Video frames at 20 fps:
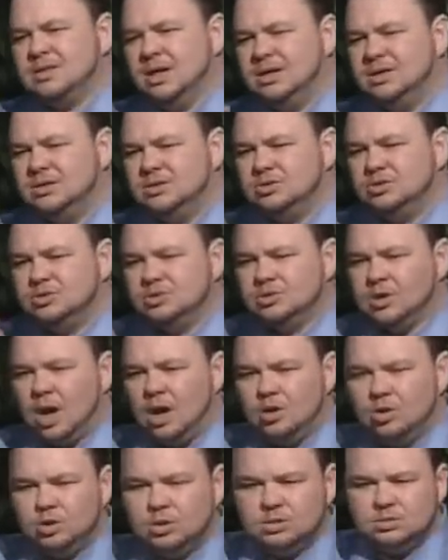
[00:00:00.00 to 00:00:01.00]
and, you
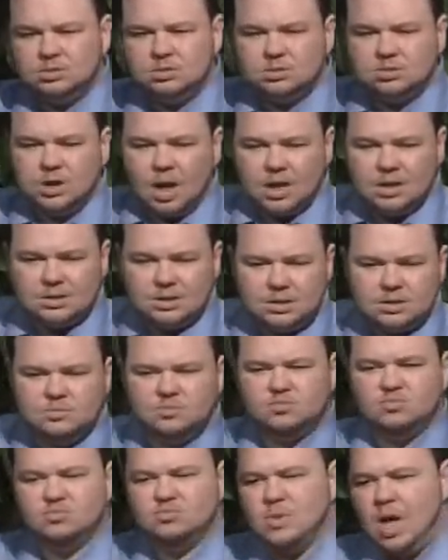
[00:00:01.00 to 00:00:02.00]
know, the men had
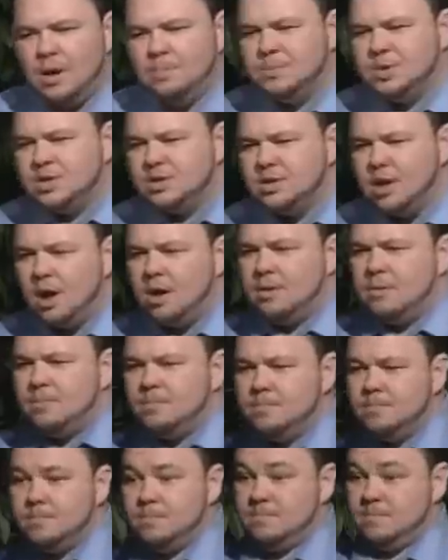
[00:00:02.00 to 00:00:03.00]
lots of different groups the
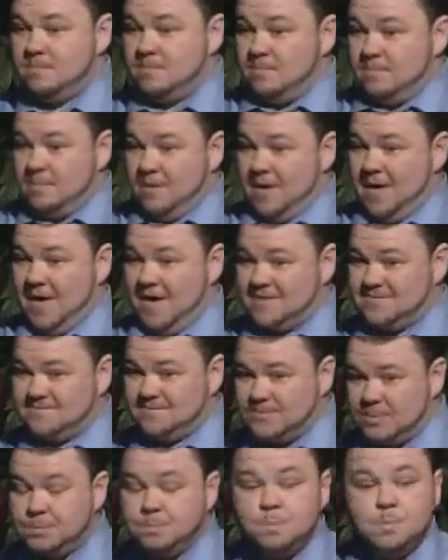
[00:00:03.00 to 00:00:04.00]
drama club, the
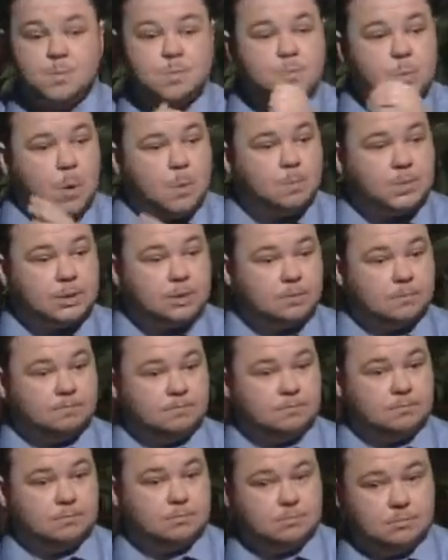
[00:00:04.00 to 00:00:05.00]
literary club, and
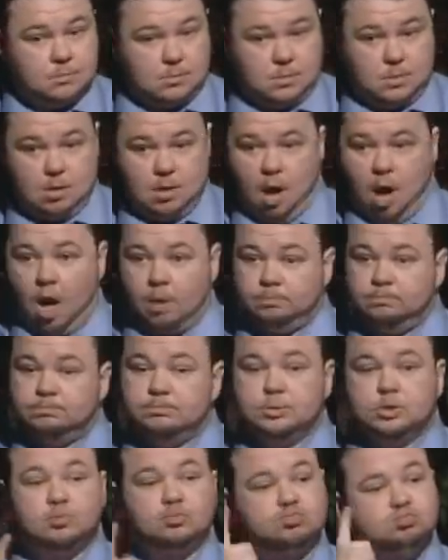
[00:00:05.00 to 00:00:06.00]
so forth, but
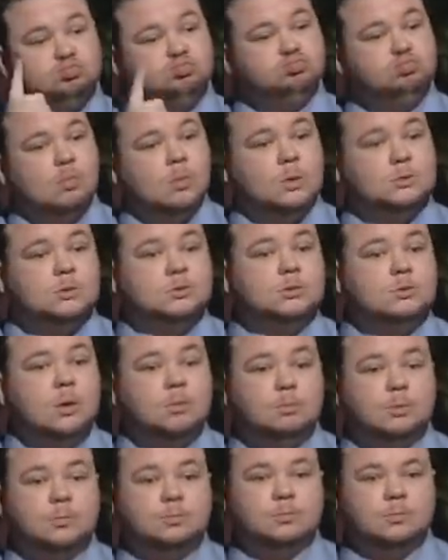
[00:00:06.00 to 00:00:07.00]
women were
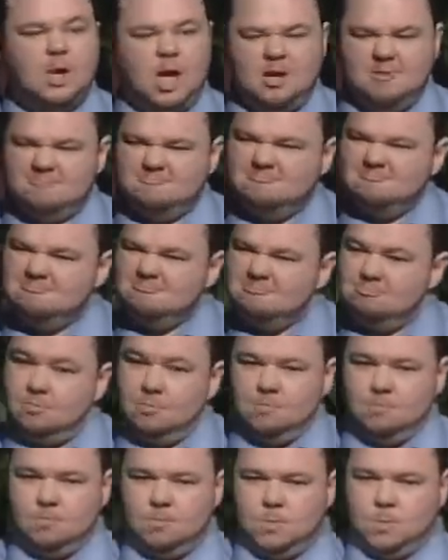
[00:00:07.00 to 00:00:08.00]
not invited.
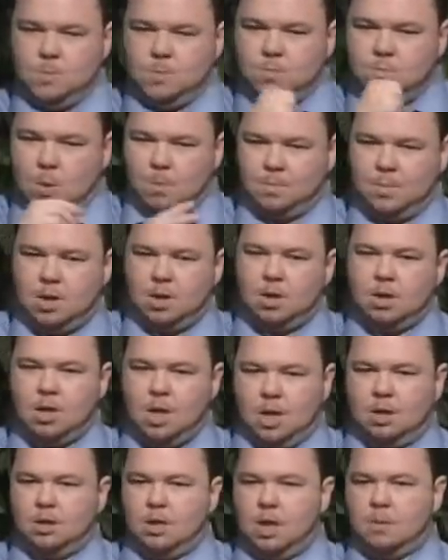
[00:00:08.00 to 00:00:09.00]
If they
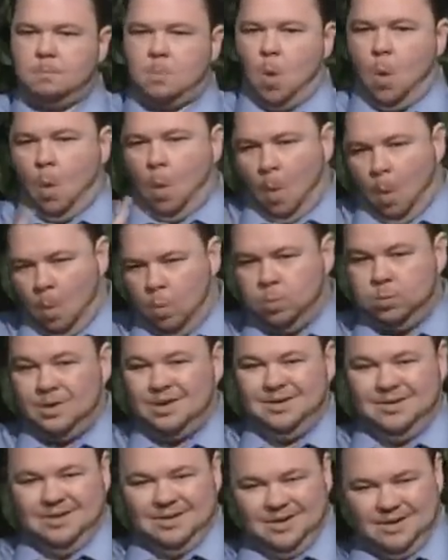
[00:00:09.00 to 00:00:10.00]
were to be included, they
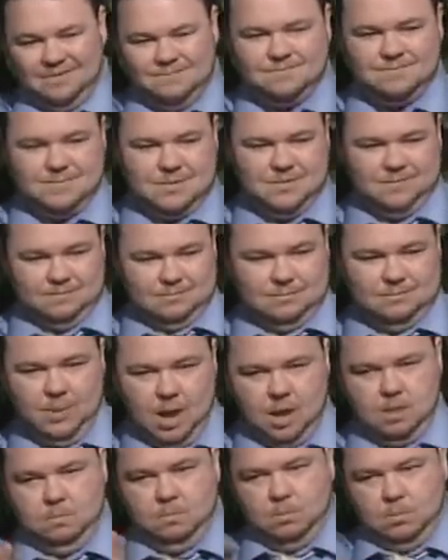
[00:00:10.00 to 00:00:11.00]
had to be
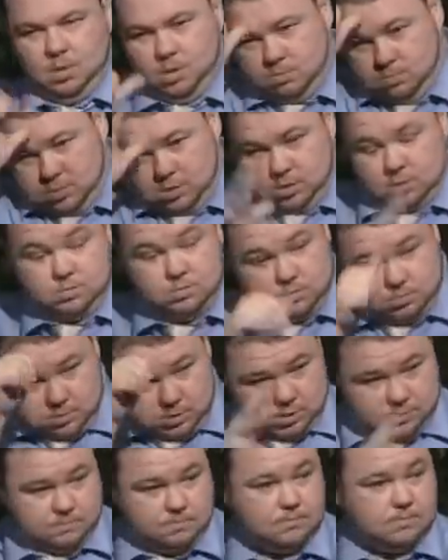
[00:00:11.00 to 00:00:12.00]
specifically
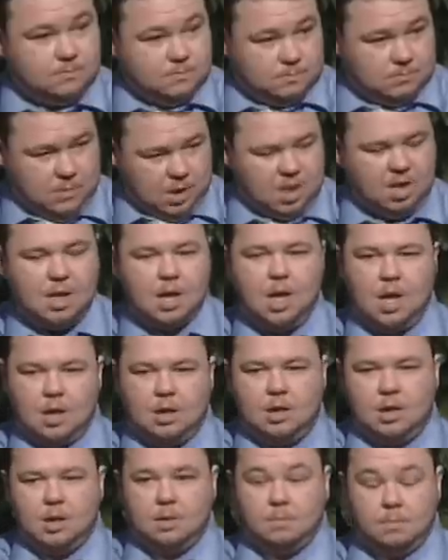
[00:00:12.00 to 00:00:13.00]
invited by one of
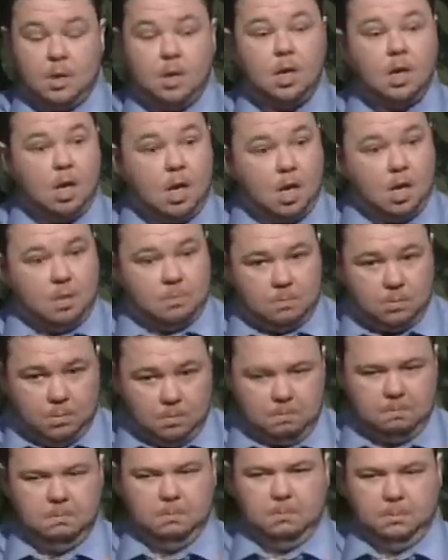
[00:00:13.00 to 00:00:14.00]
the members, which was
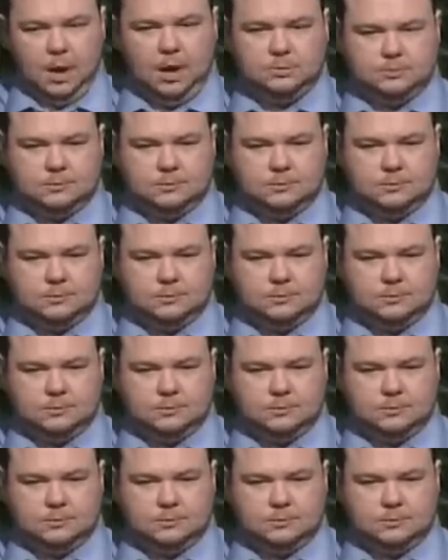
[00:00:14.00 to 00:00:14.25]
male,